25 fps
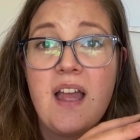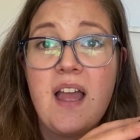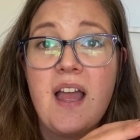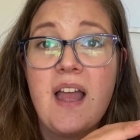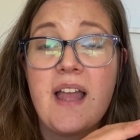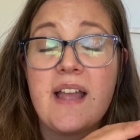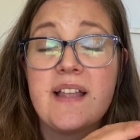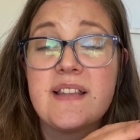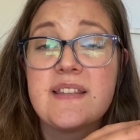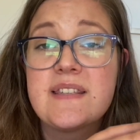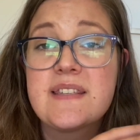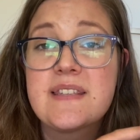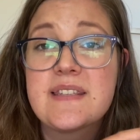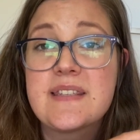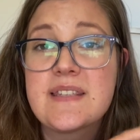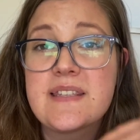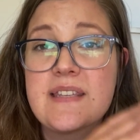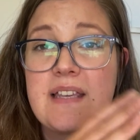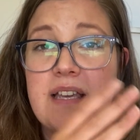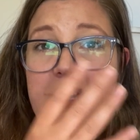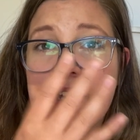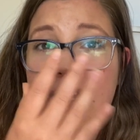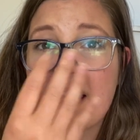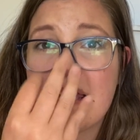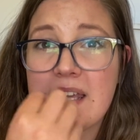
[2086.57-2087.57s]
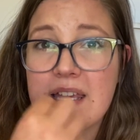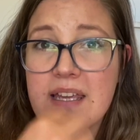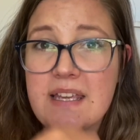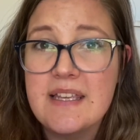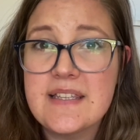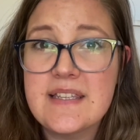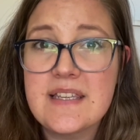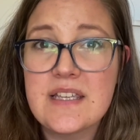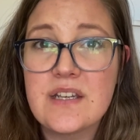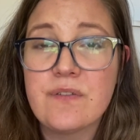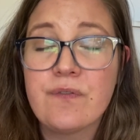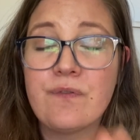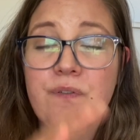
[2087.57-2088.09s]
It's easy
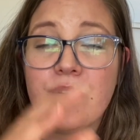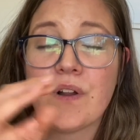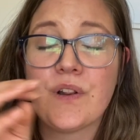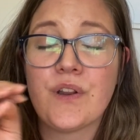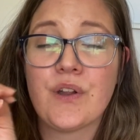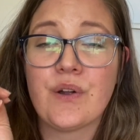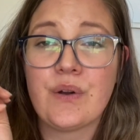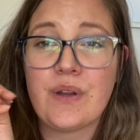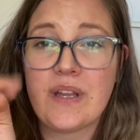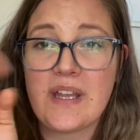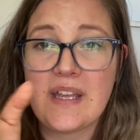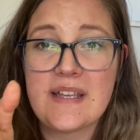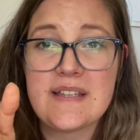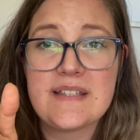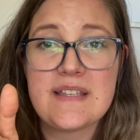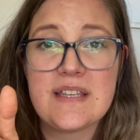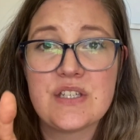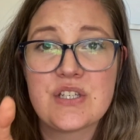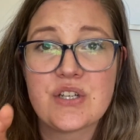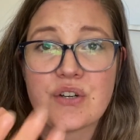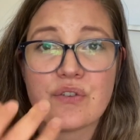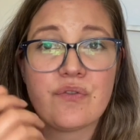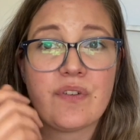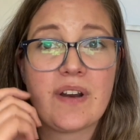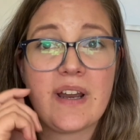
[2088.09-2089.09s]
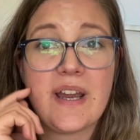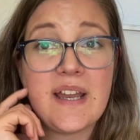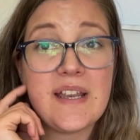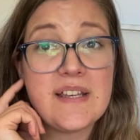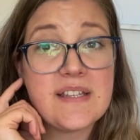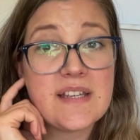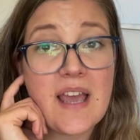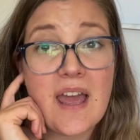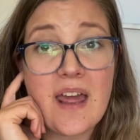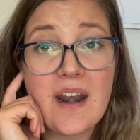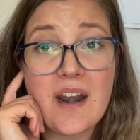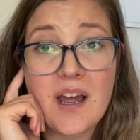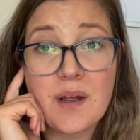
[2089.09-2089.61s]
to follow, easy to read,
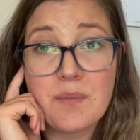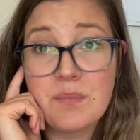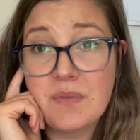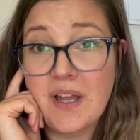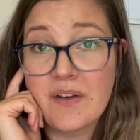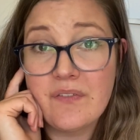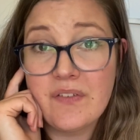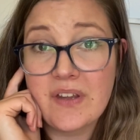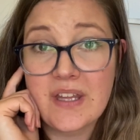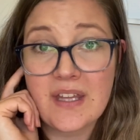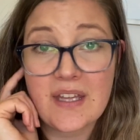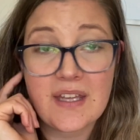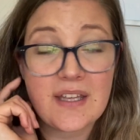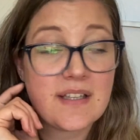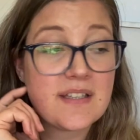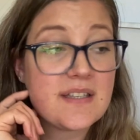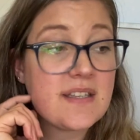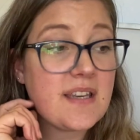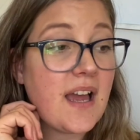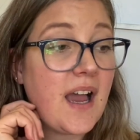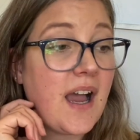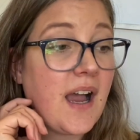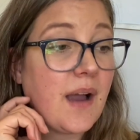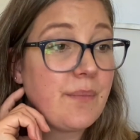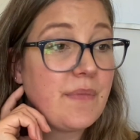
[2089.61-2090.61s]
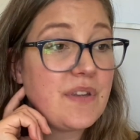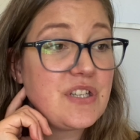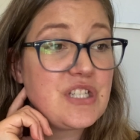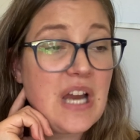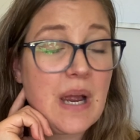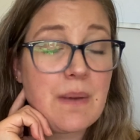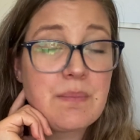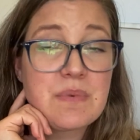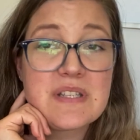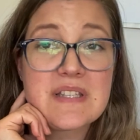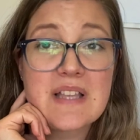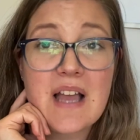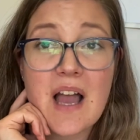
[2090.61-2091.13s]
and I'm loving it. The
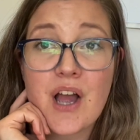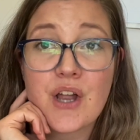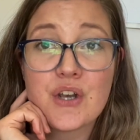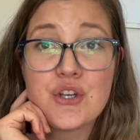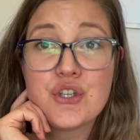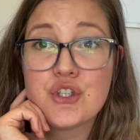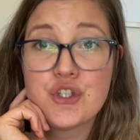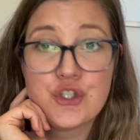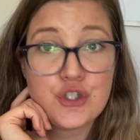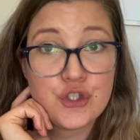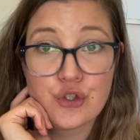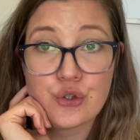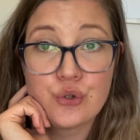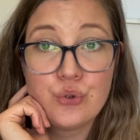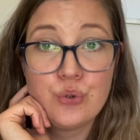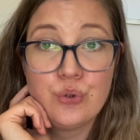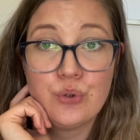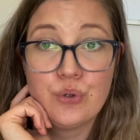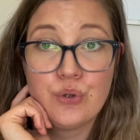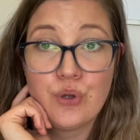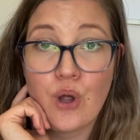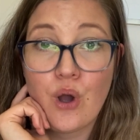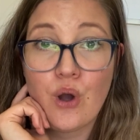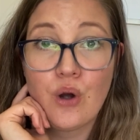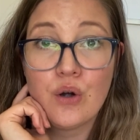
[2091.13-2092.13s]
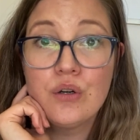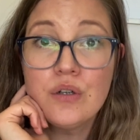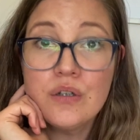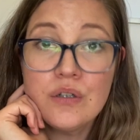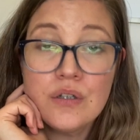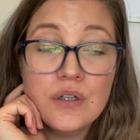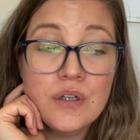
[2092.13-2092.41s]
chapters aren't too long.